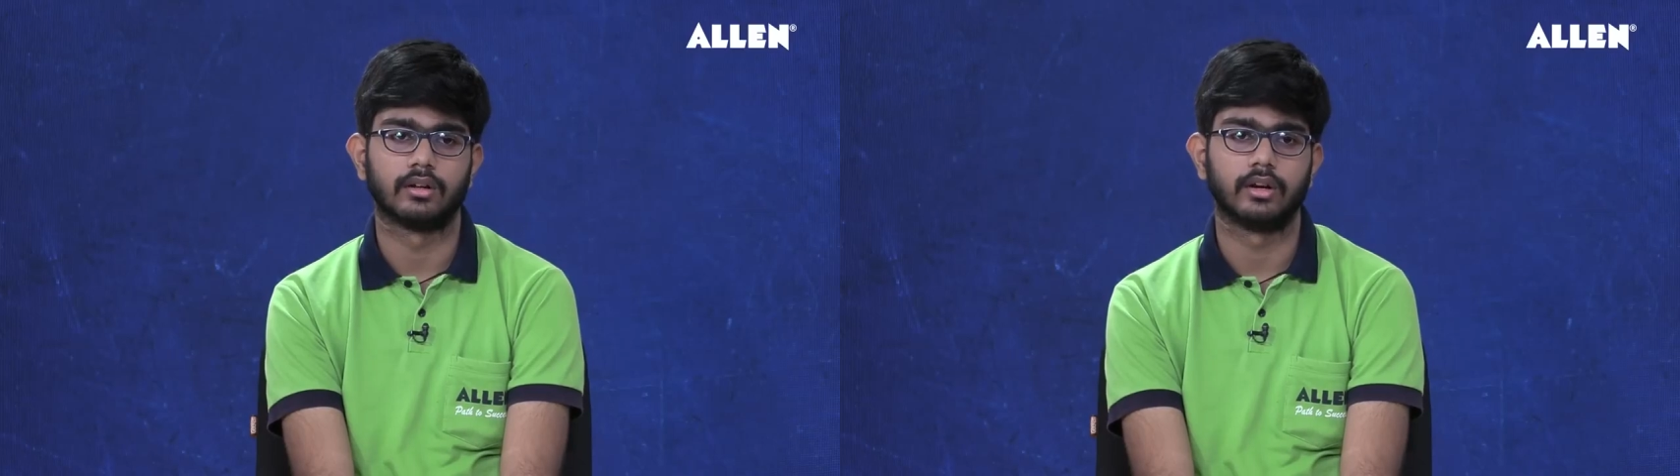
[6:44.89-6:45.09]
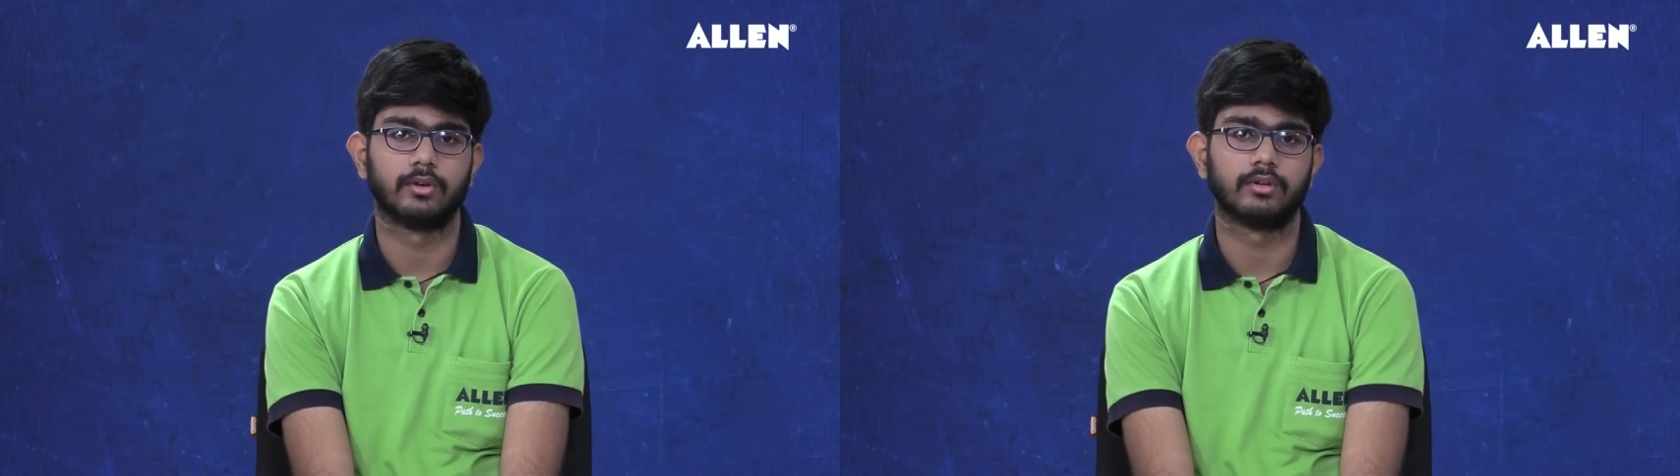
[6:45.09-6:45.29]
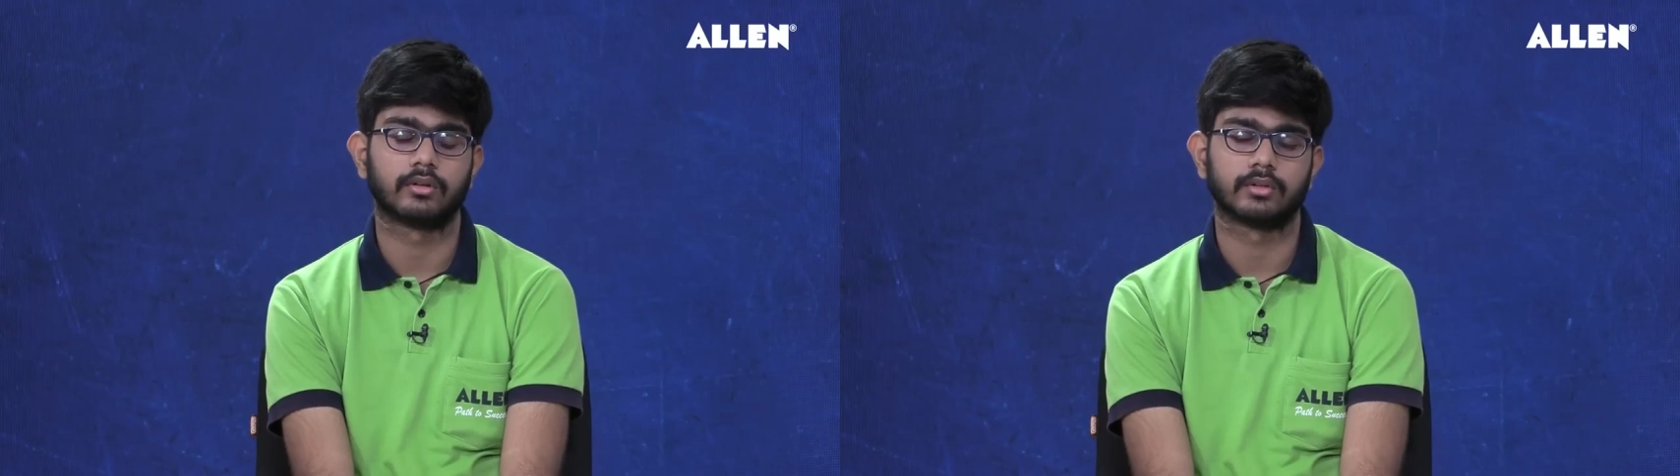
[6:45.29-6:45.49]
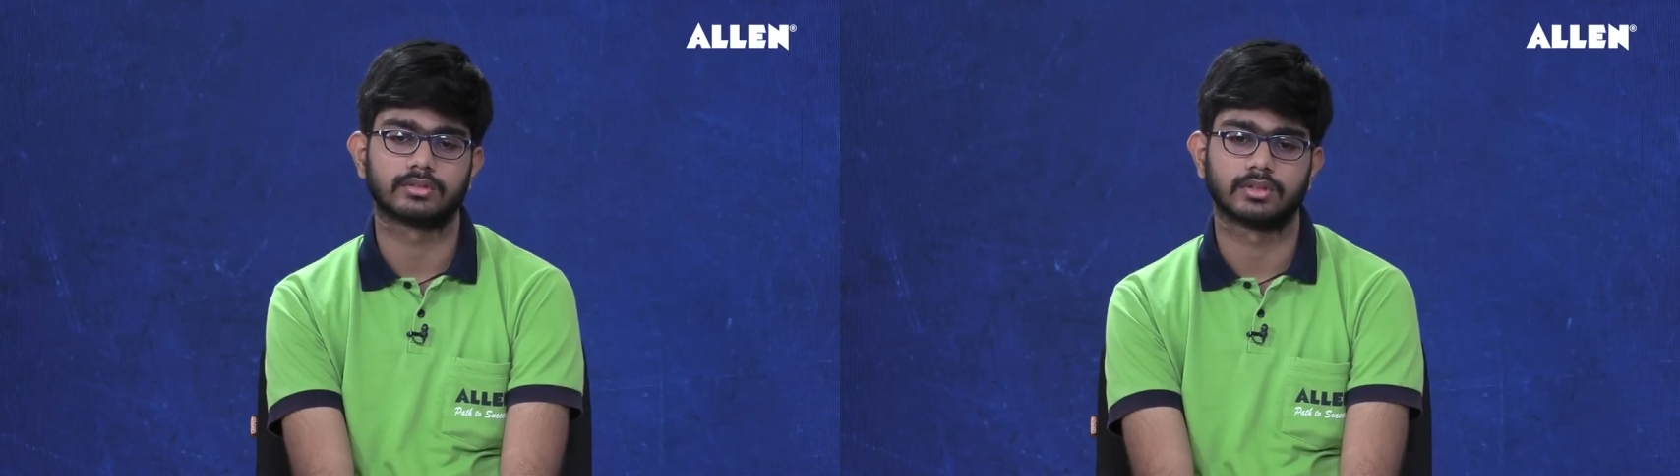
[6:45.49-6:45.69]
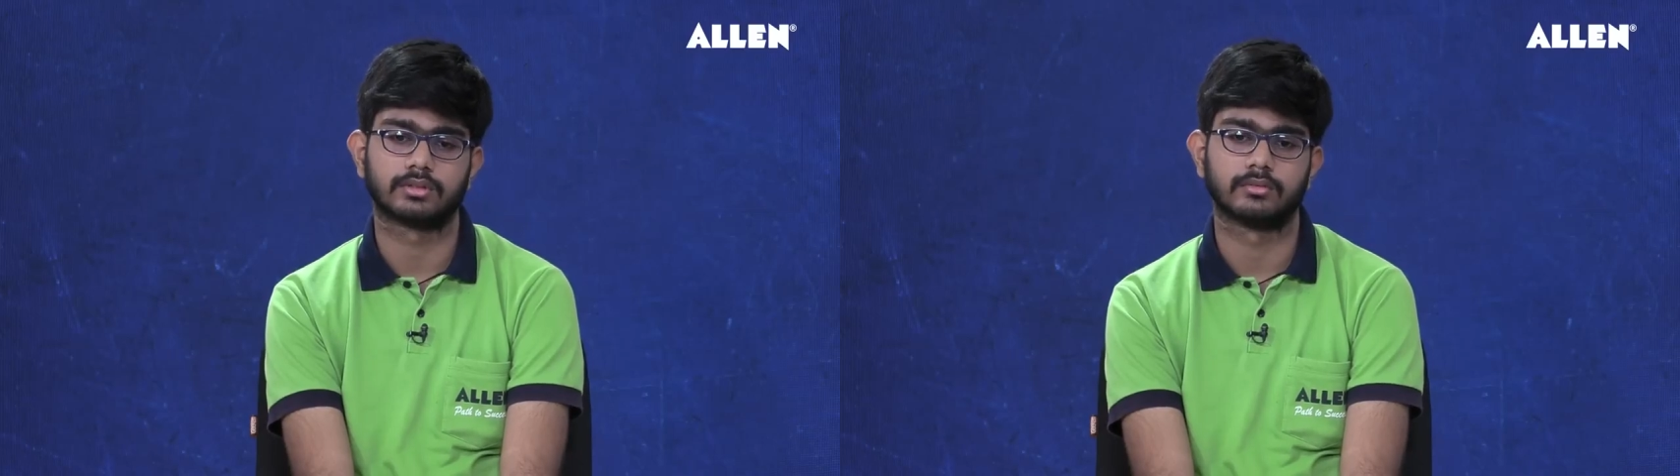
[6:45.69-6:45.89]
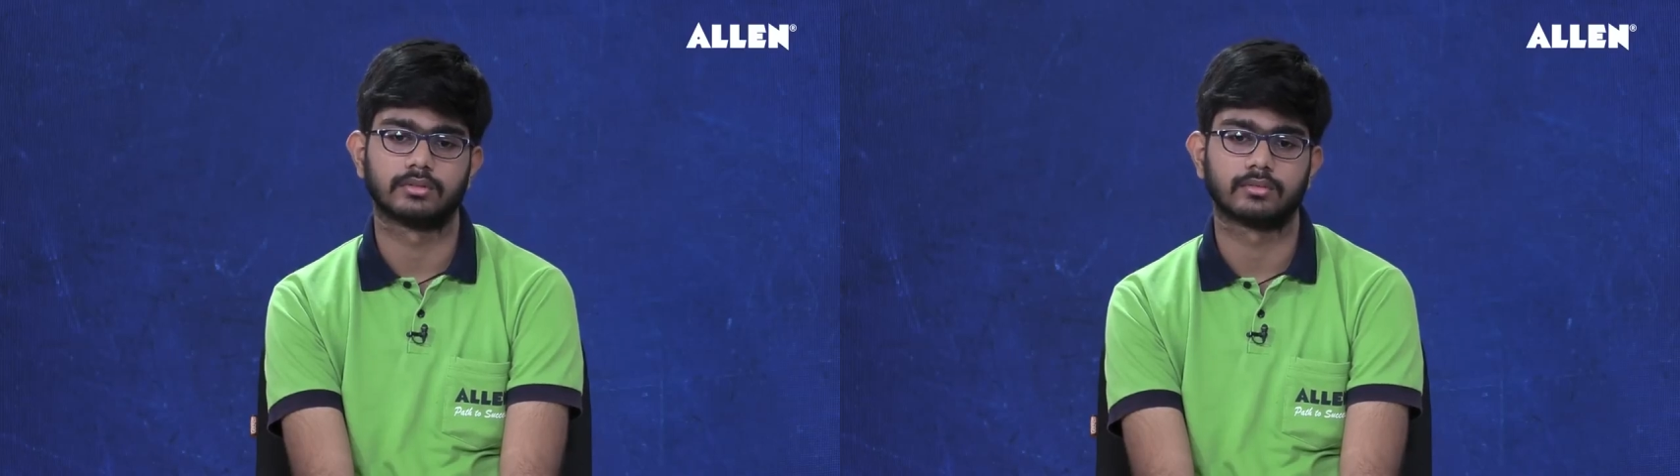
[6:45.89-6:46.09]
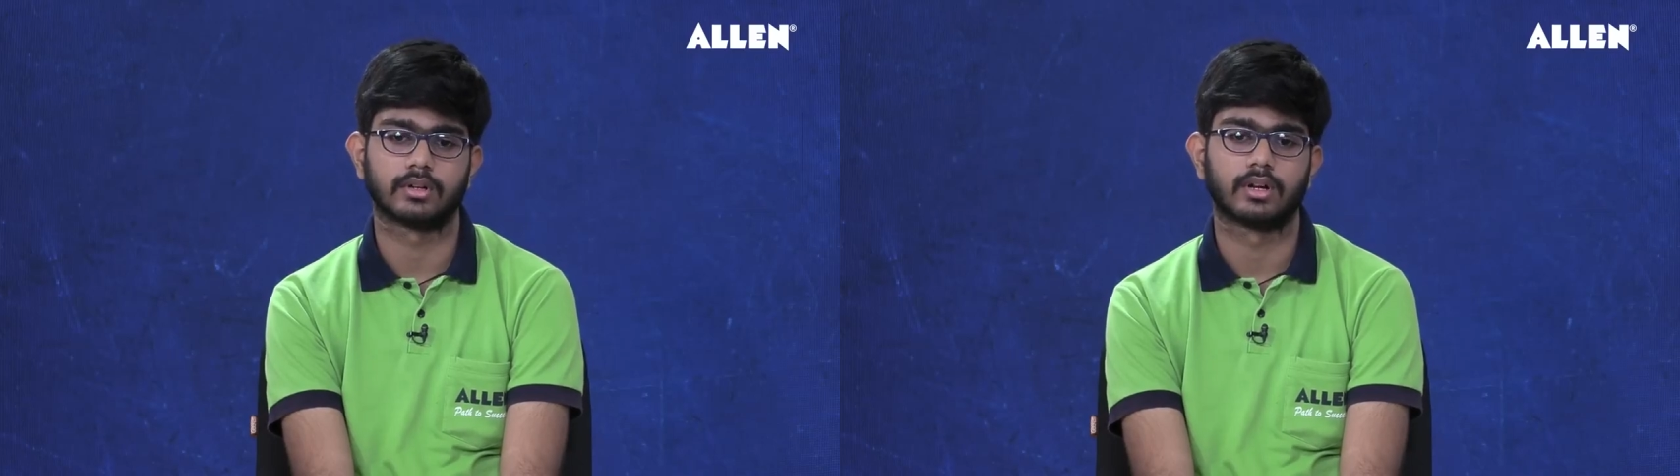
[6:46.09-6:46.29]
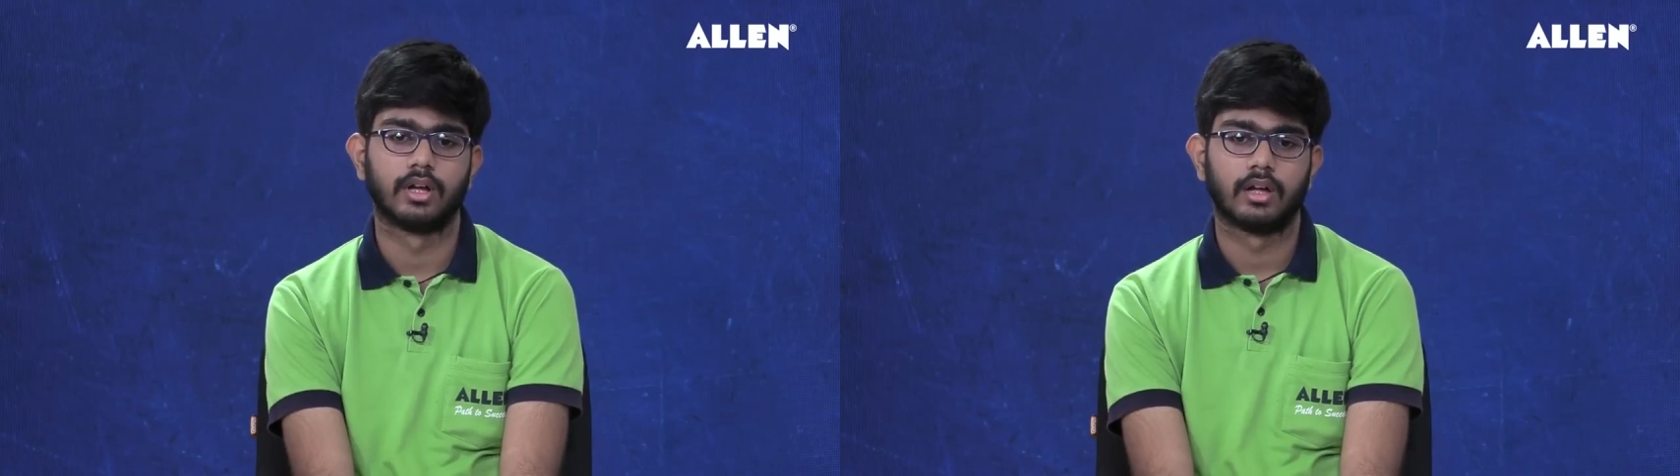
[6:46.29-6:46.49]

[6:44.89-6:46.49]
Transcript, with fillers: redo the questions which were